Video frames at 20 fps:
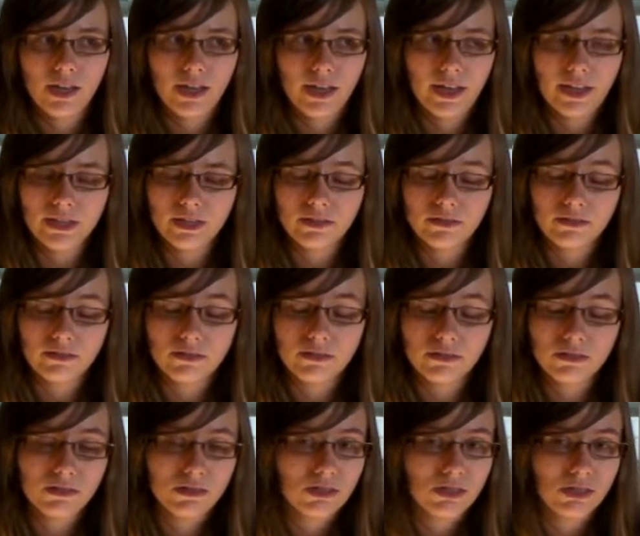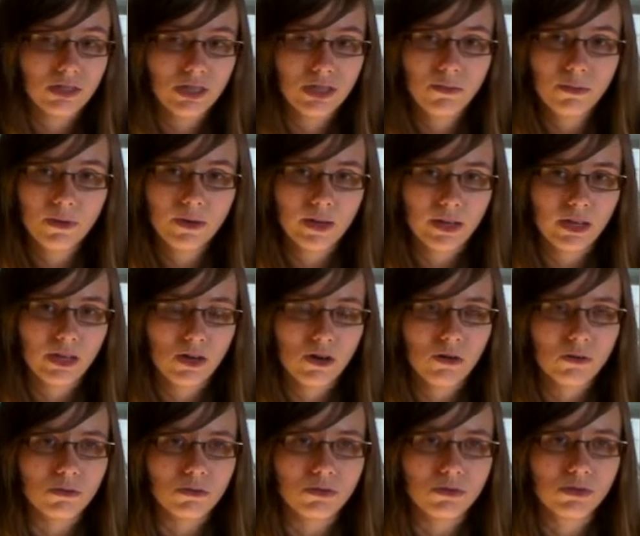and see where it
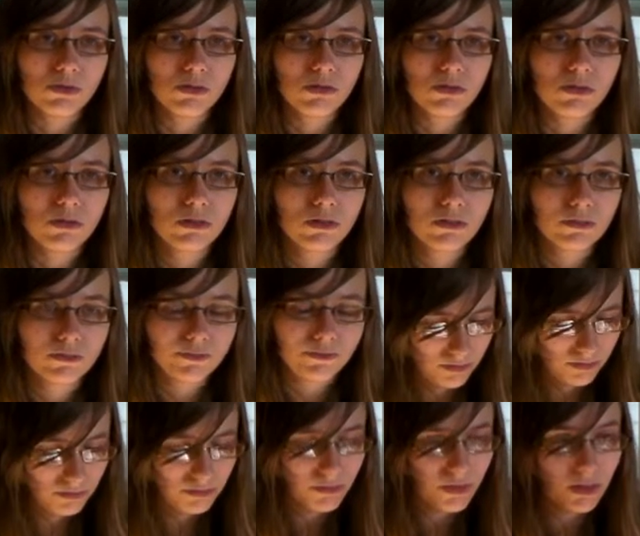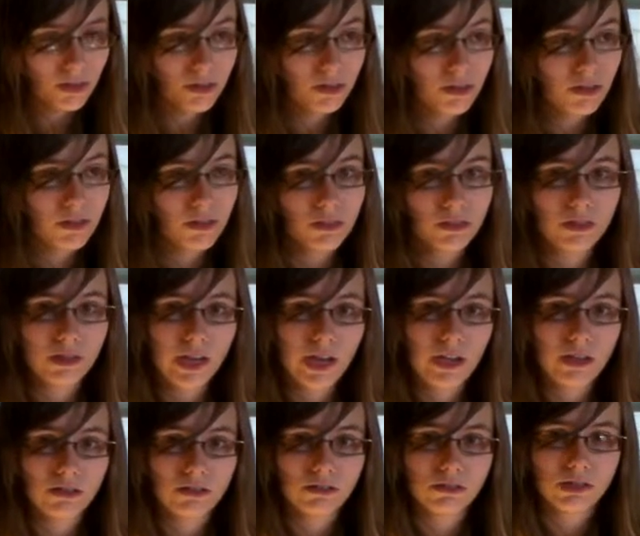goes.
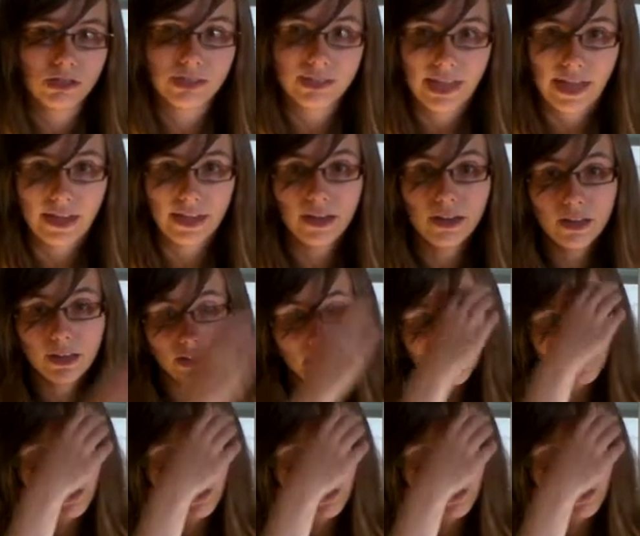That said,